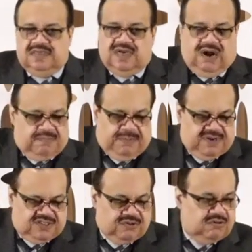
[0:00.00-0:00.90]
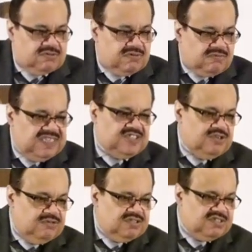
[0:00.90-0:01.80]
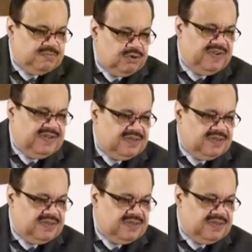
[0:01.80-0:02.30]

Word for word: I remember this old Three Stooges movie.